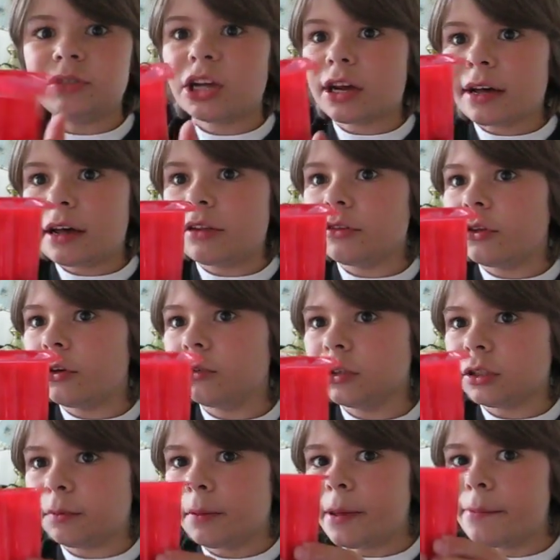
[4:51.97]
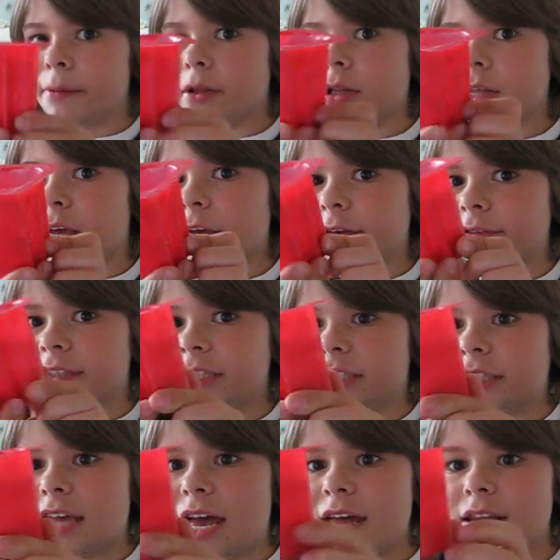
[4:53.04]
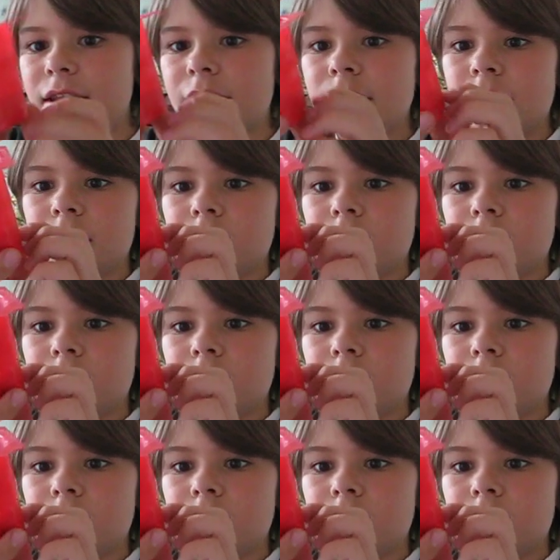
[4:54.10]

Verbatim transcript: Check out those people I said.